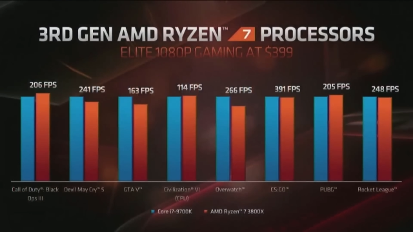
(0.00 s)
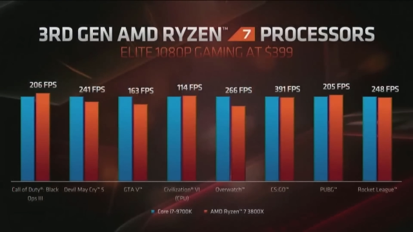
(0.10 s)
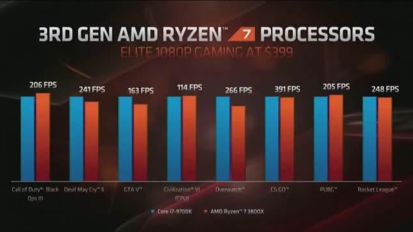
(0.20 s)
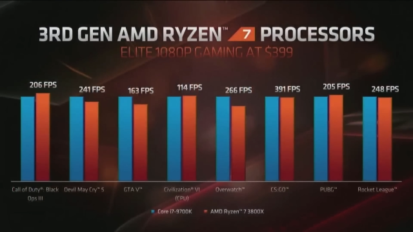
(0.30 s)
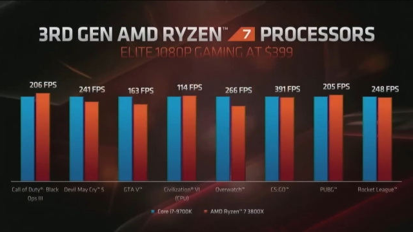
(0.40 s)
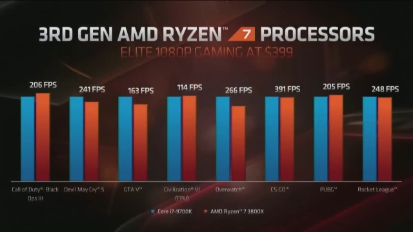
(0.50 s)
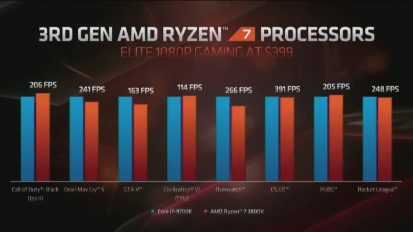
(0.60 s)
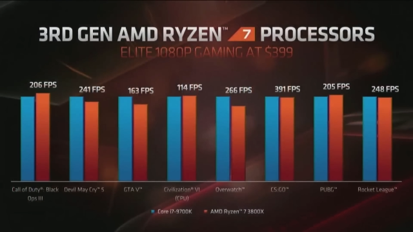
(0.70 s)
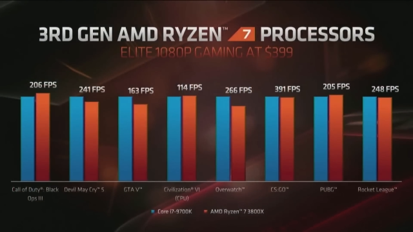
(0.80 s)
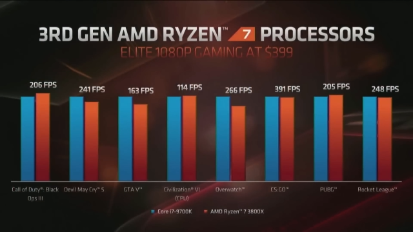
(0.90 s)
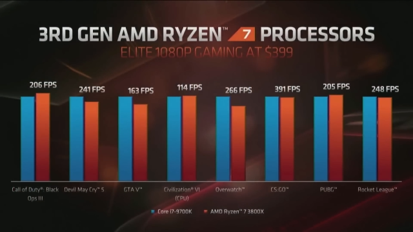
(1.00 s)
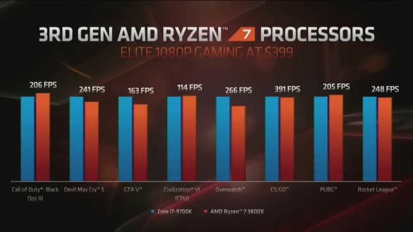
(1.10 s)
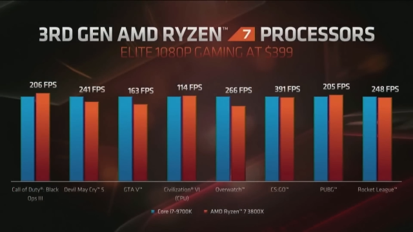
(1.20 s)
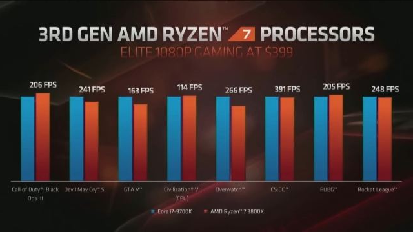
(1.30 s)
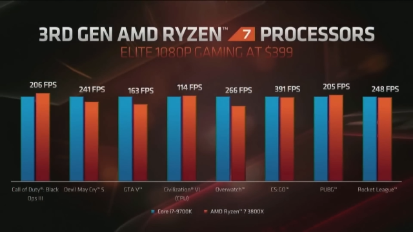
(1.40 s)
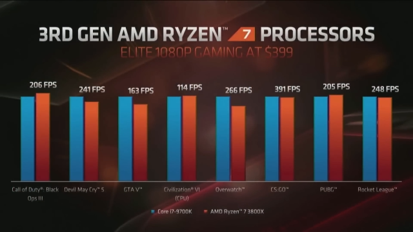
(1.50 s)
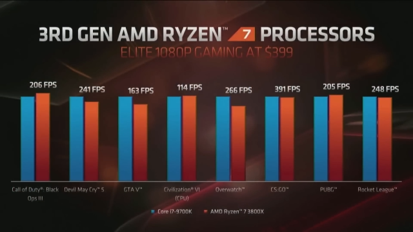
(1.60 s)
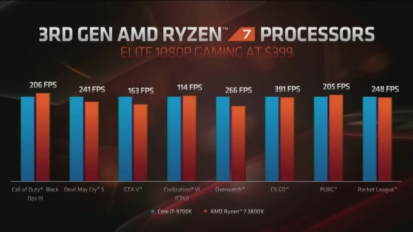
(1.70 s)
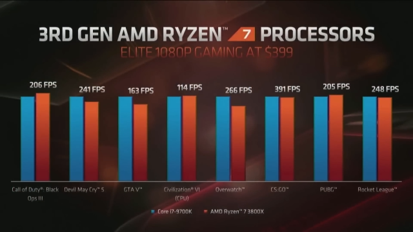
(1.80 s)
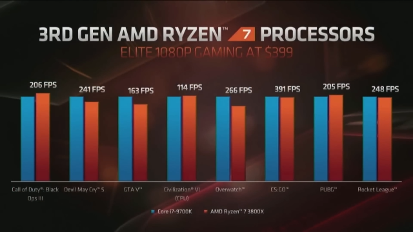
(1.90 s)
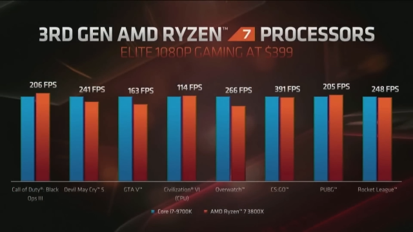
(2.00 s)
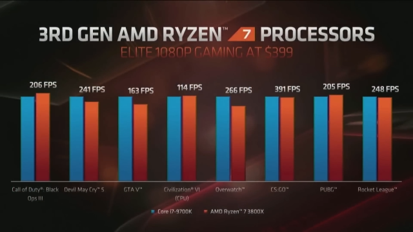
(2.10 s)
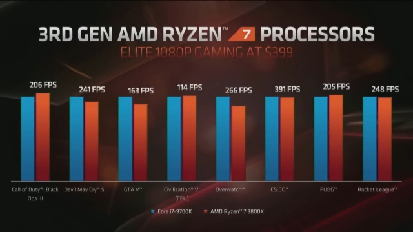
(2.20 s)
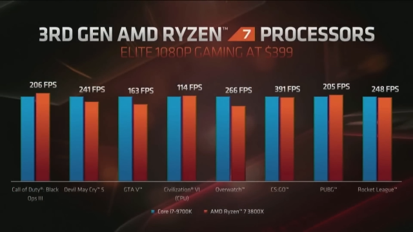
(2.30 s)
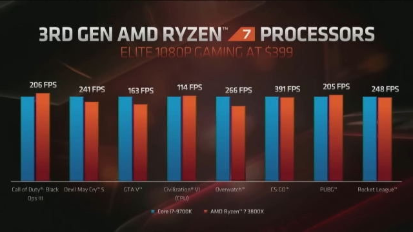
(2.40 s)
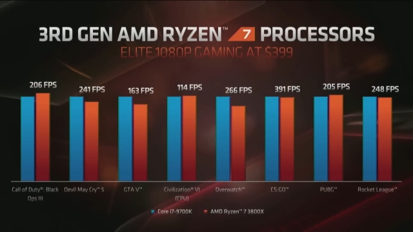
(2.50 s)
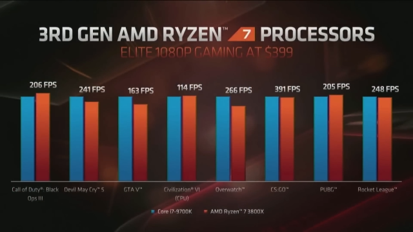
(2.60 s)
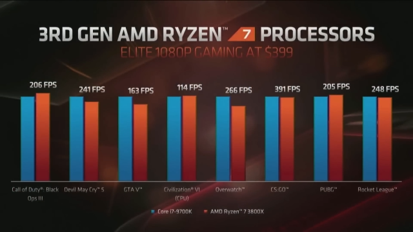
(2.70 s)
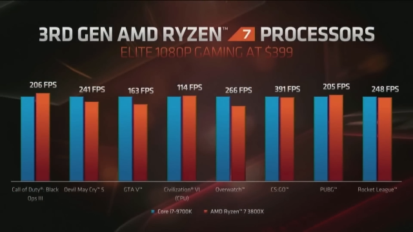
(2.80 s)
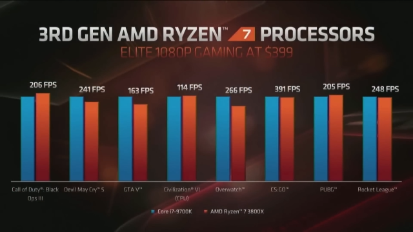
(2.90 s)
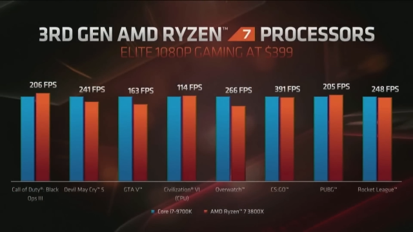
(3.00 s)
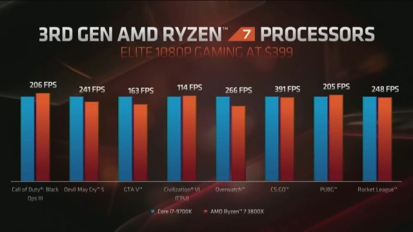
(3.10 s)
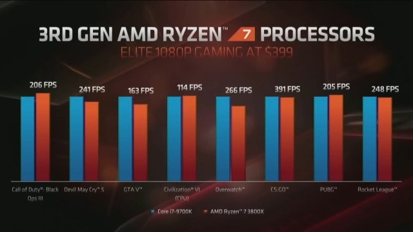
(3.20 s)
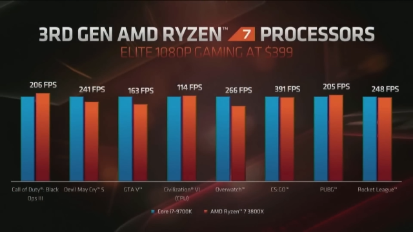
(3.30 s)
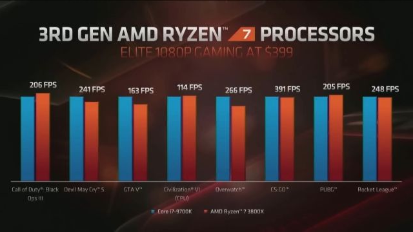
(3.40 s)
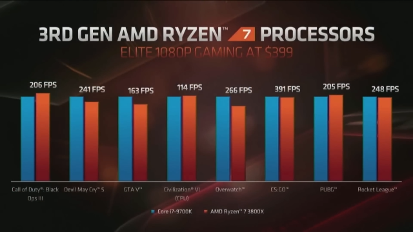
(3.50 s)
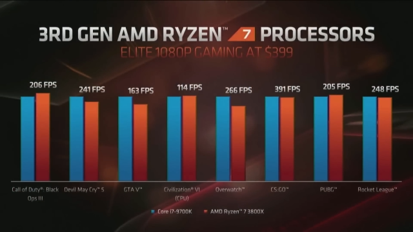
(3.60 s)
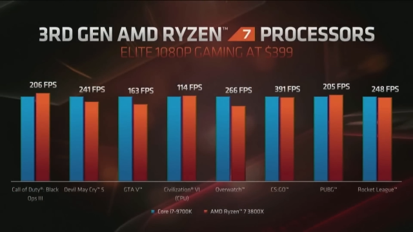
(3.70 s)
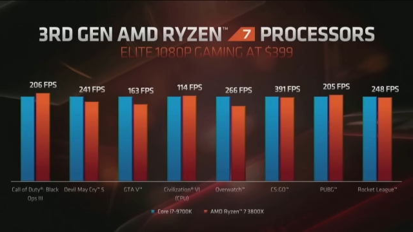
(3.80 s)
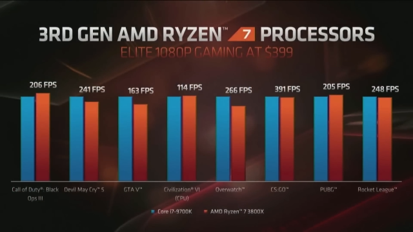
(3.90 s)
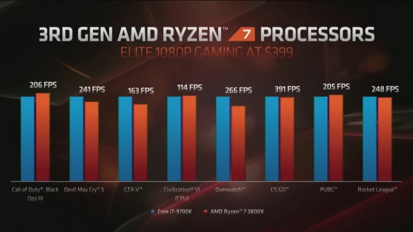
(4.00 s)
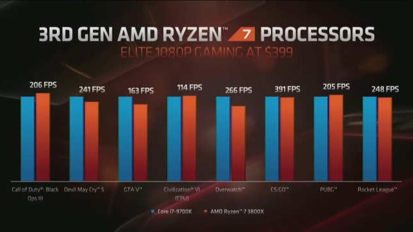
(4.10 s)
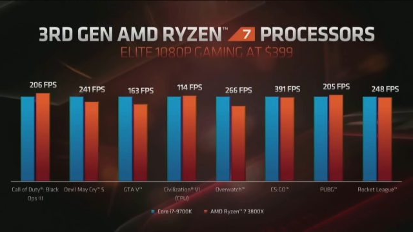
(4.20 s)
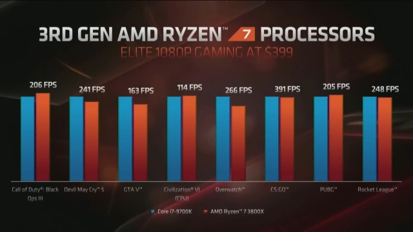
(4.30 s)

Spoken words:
(no speaker visible)